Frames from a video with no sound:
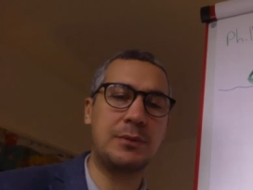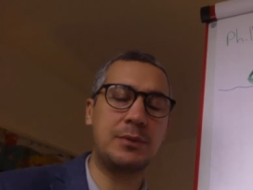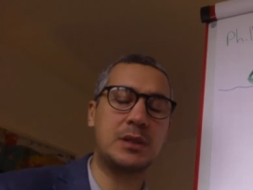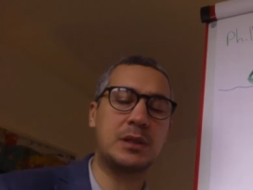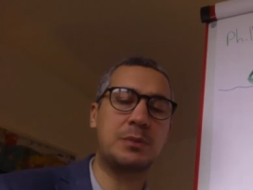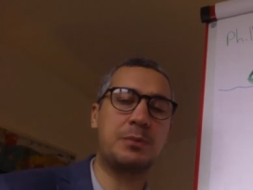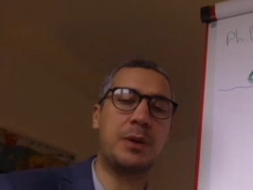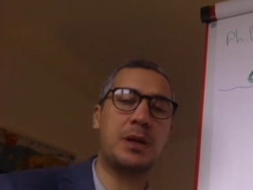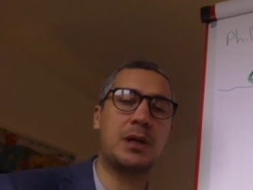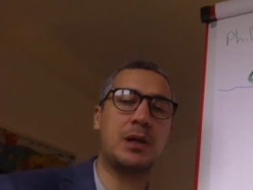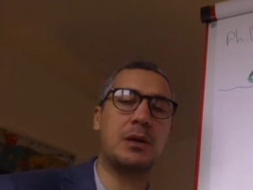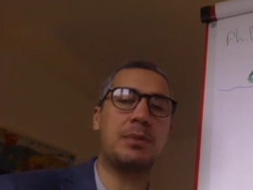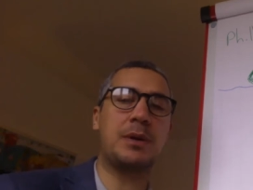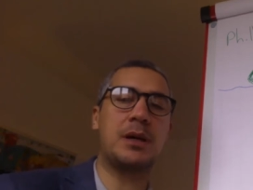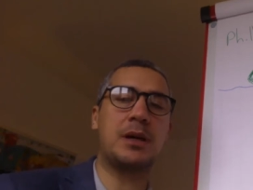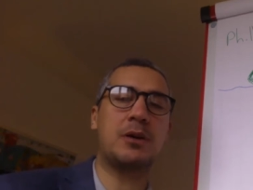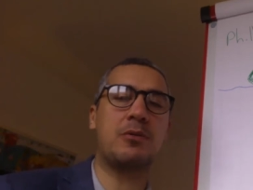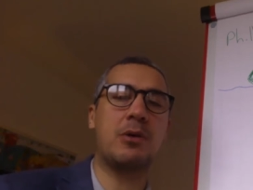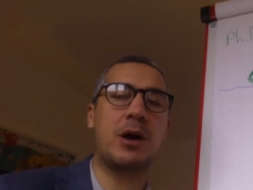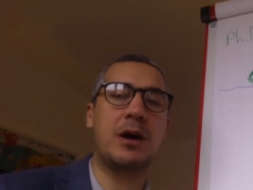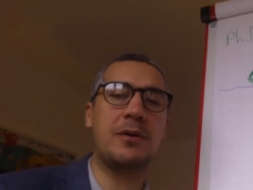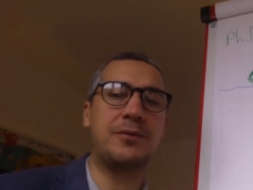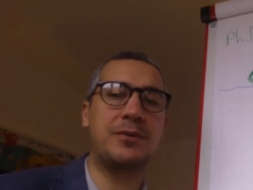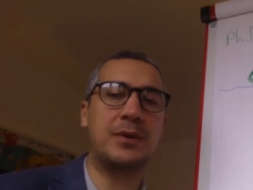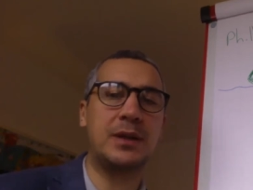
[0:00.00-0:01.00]
would speak a bit
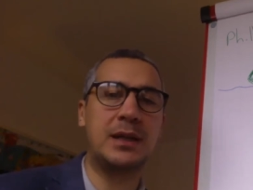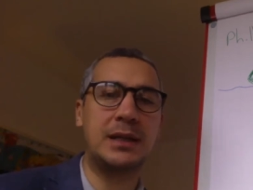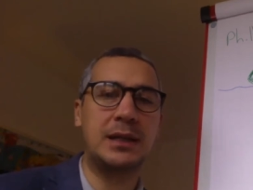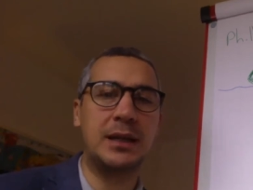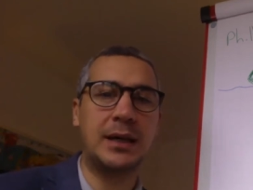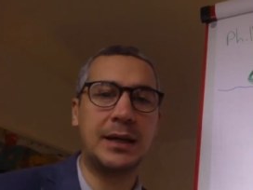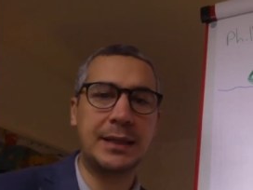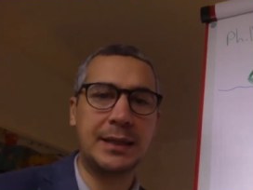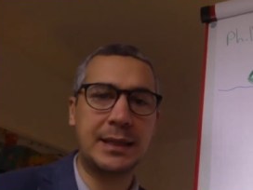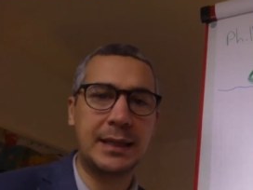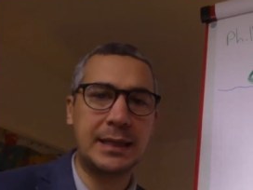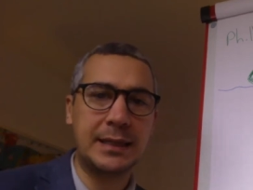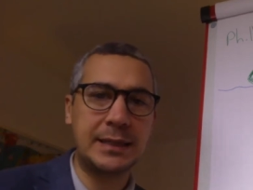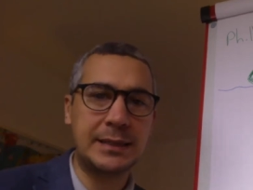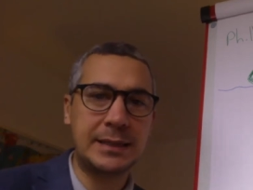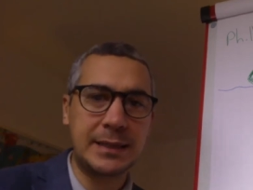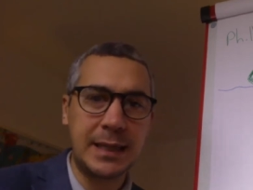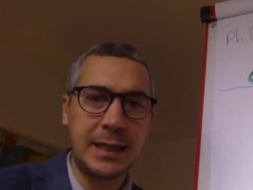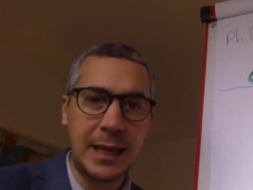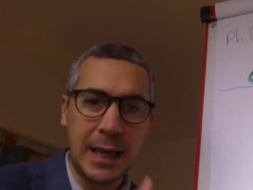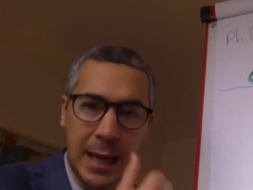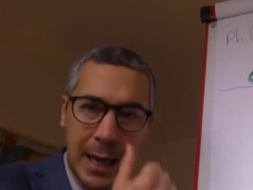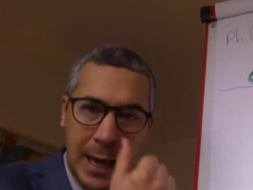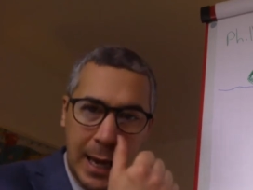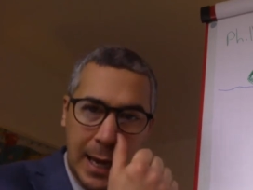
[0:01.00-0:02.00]
gruffly like this,
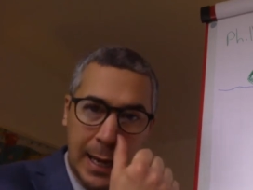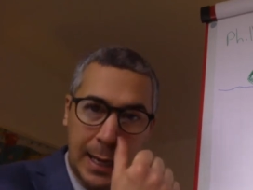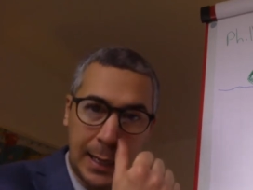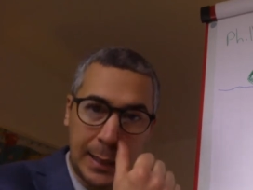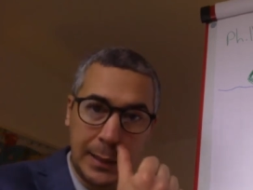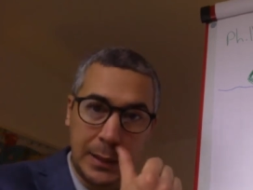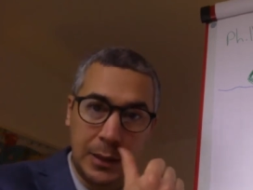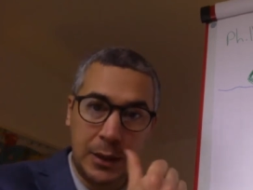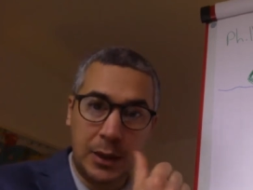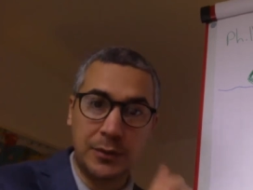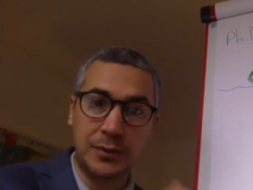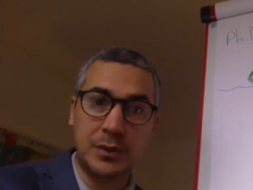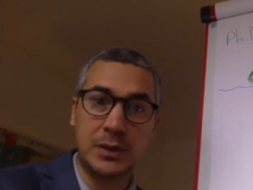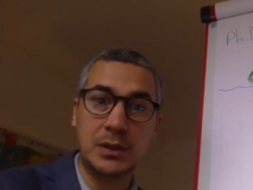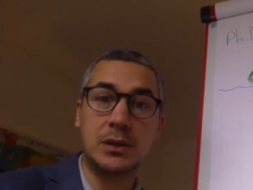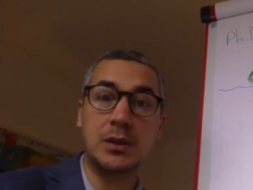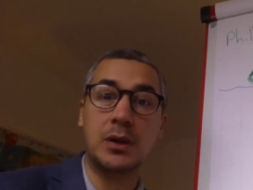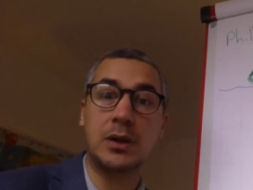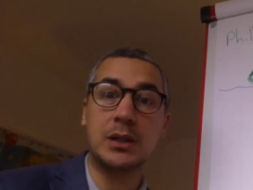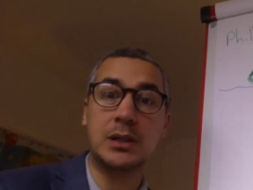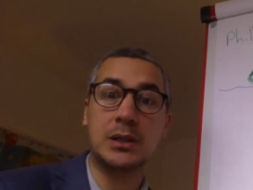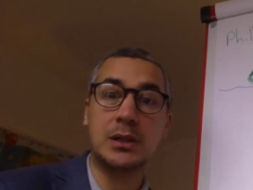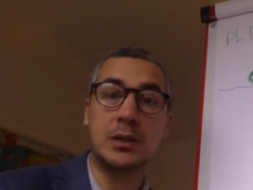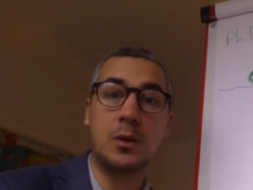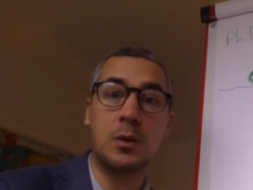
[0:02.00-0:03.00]
and I've
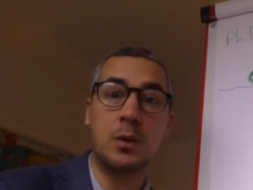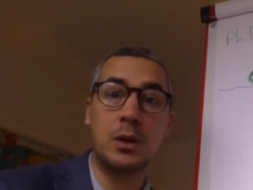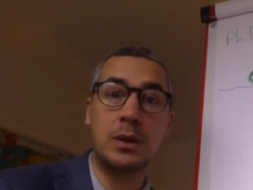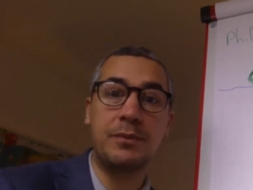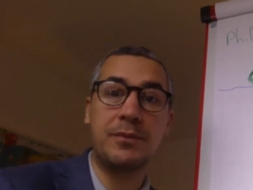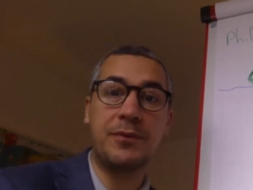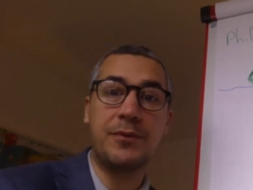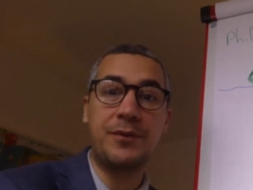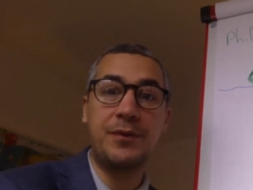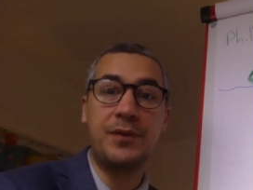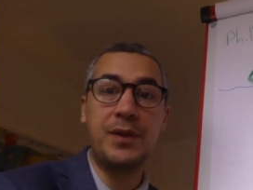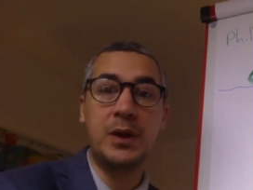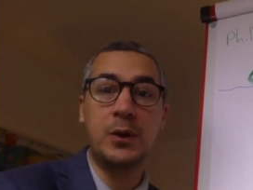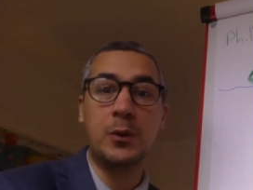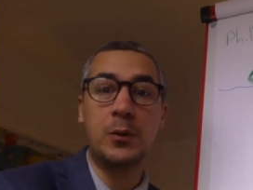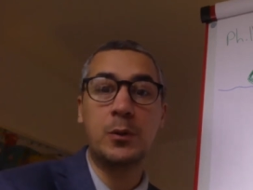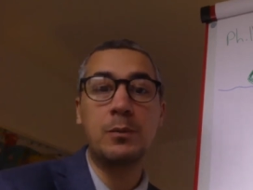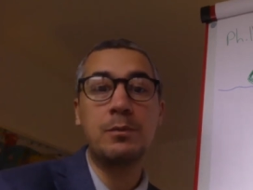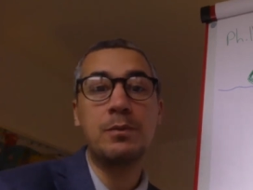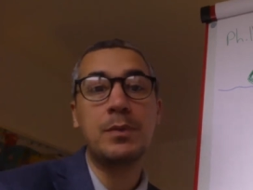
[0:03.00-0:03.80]
decided to call him Phil.